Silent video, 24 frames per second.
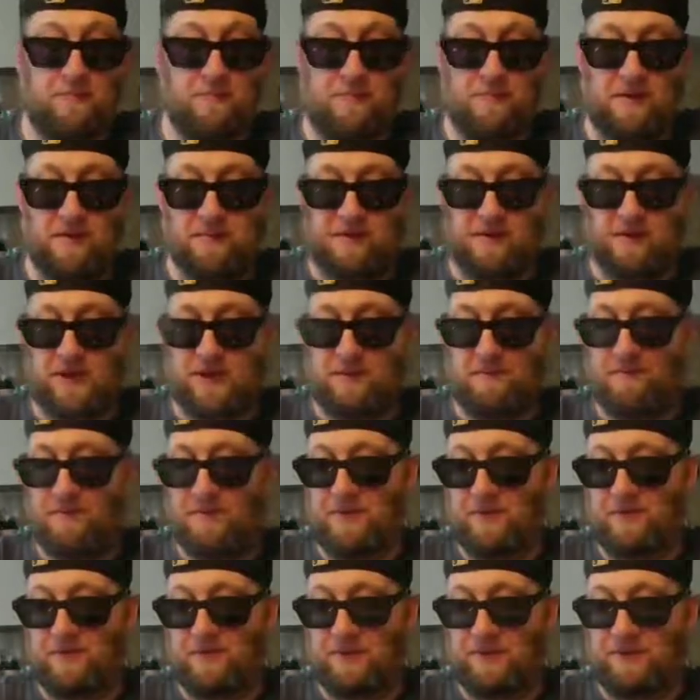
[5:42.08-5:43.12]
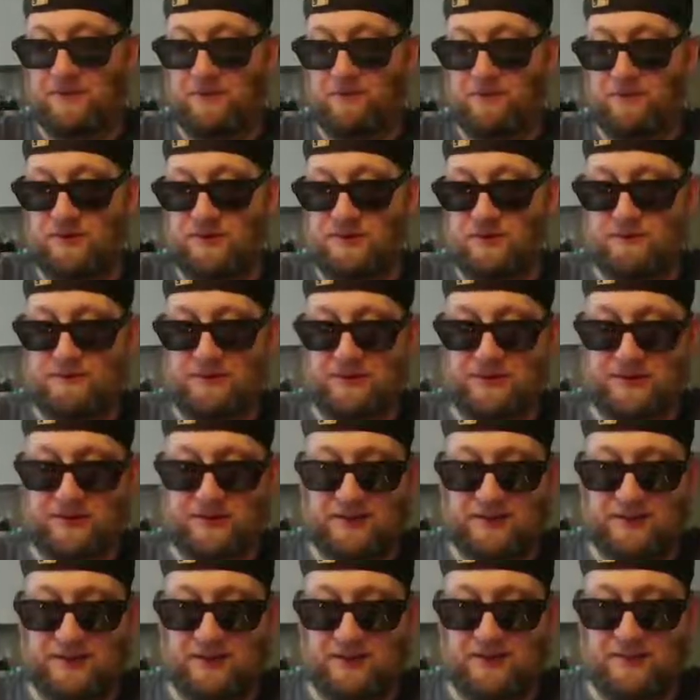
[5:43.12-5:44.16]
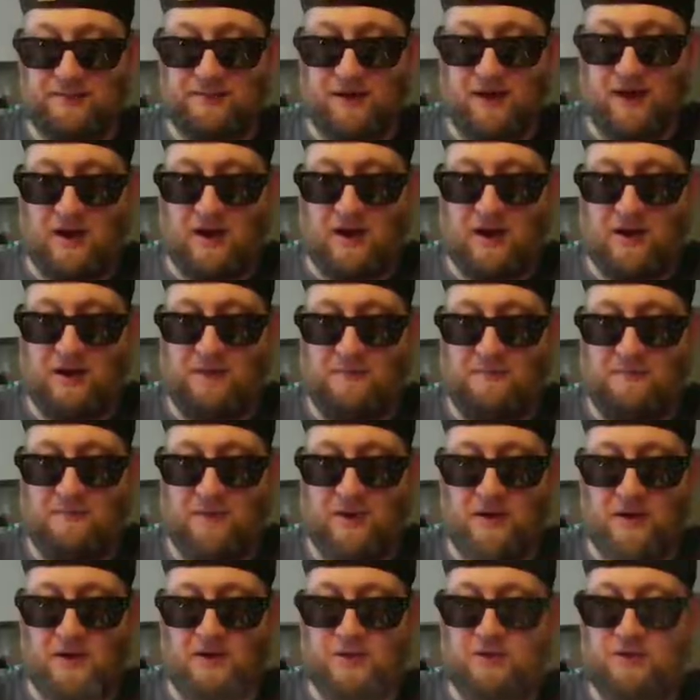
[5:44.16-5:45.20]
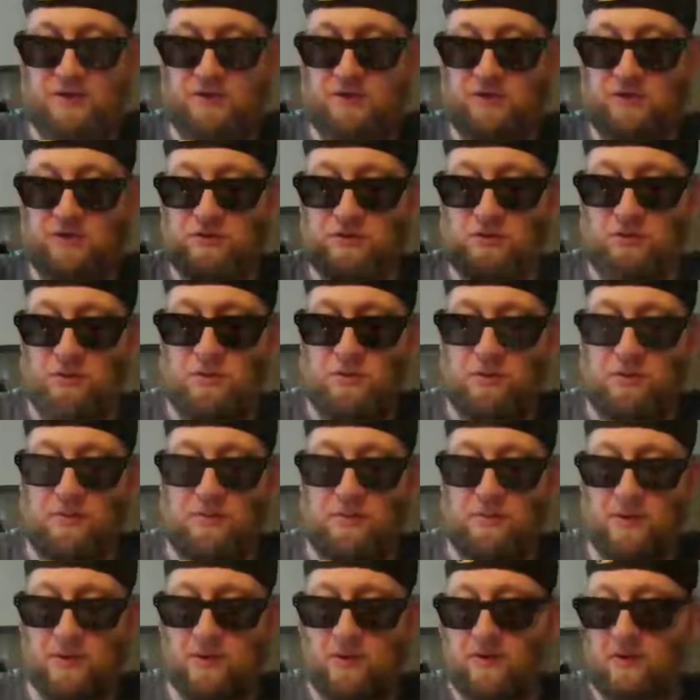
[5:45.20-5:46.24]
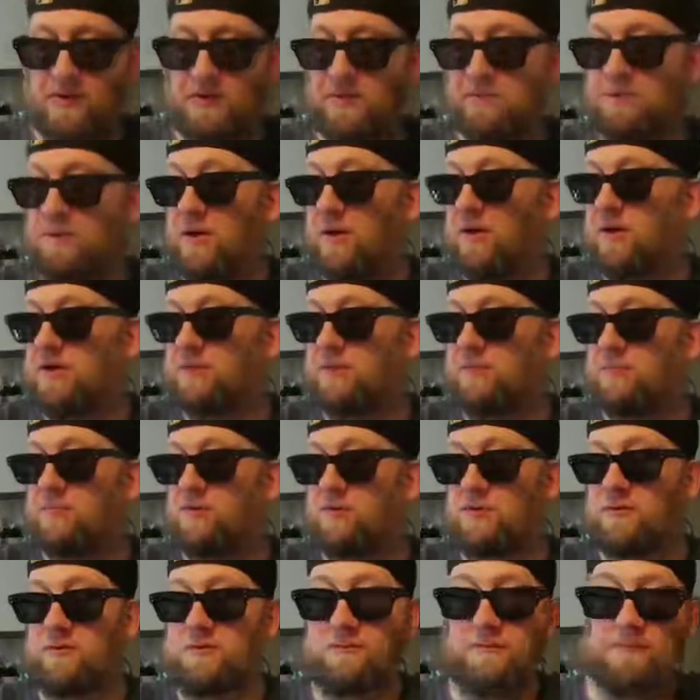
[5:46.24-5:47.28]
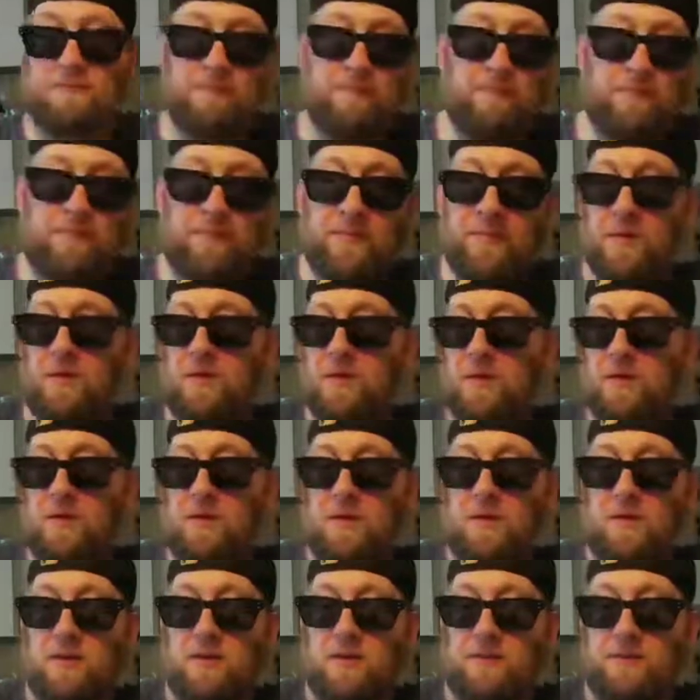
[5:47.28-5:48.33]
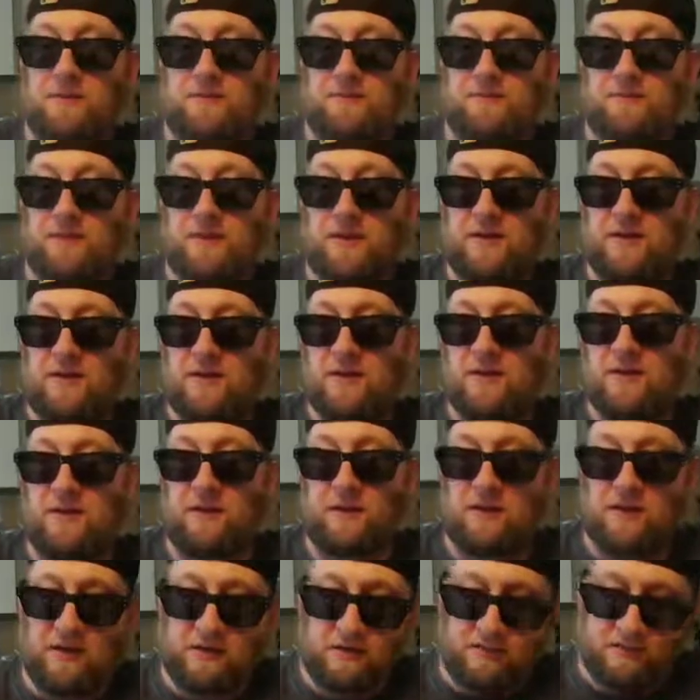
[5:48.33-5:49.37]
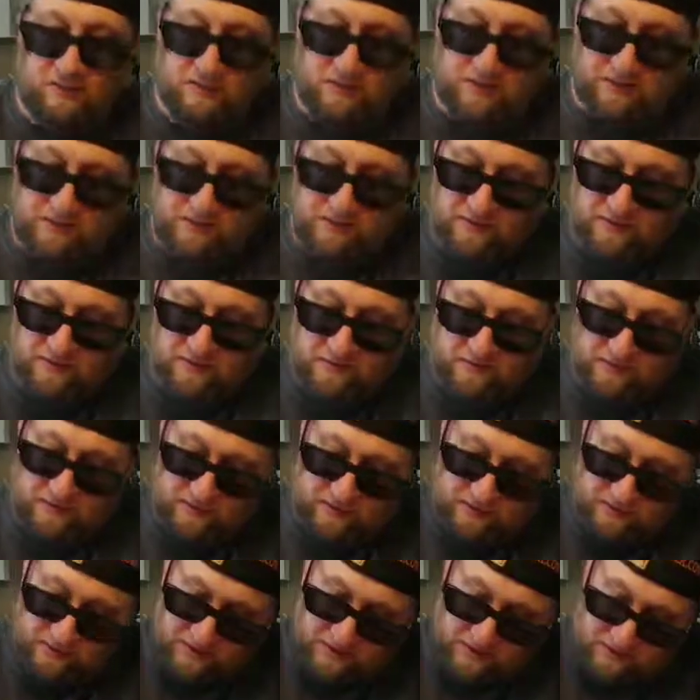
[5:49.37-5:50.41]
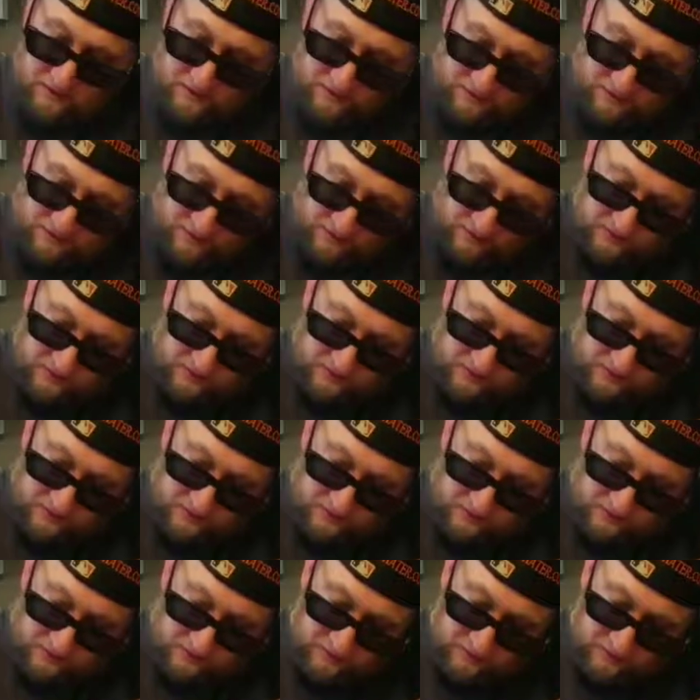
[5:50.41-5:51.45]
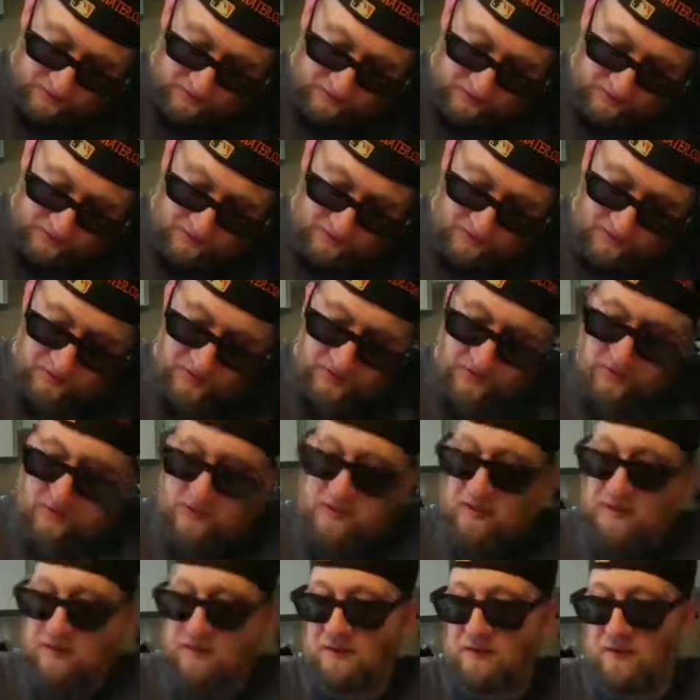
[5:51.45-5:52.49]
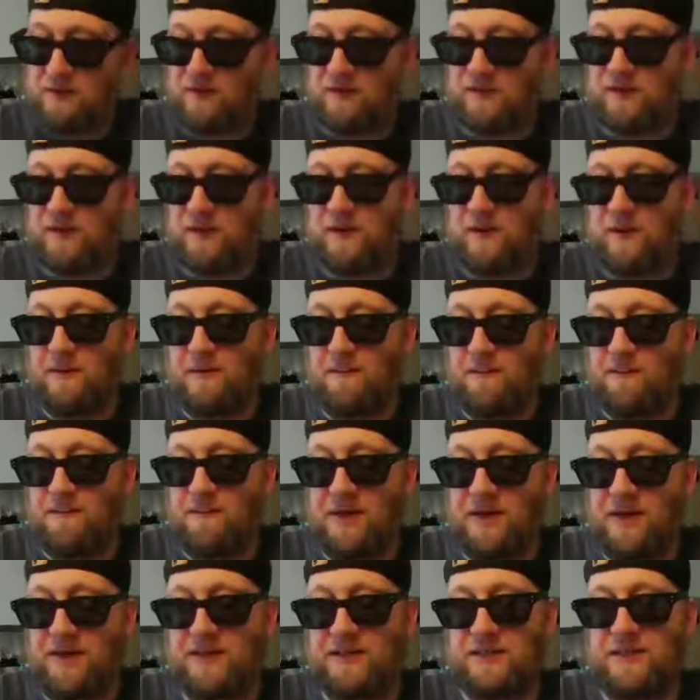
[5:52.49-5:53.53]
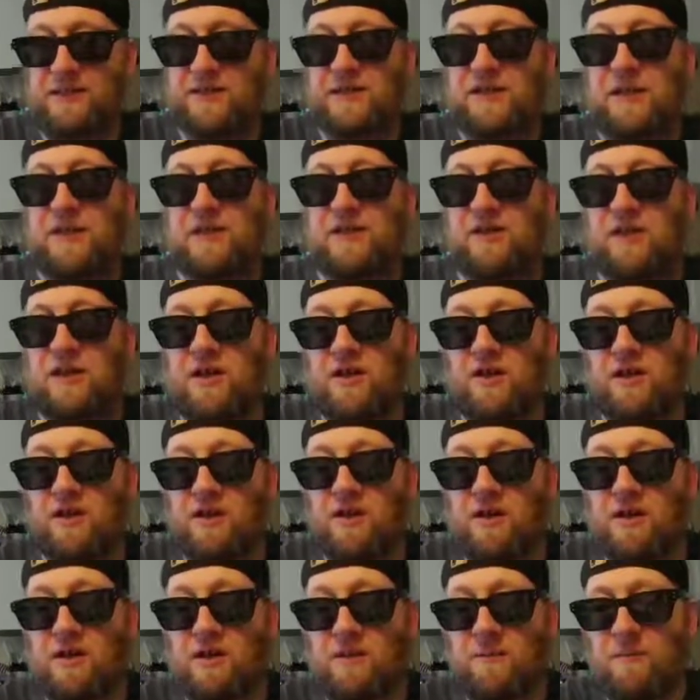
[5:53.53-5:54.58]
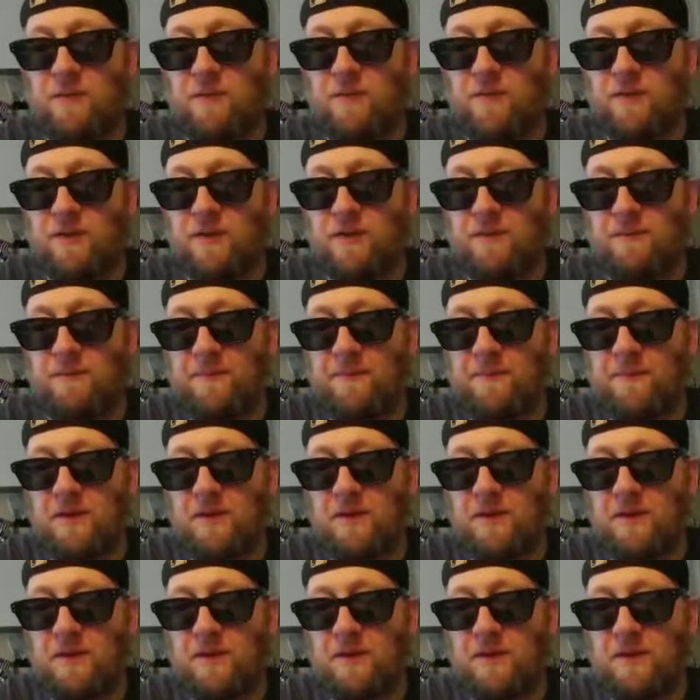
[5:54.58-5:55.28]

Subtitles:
maybe that much went up in steam. I'm unsure, but it's possible. And then the liquid needs to go in there too. There's a paste sachet that came with it.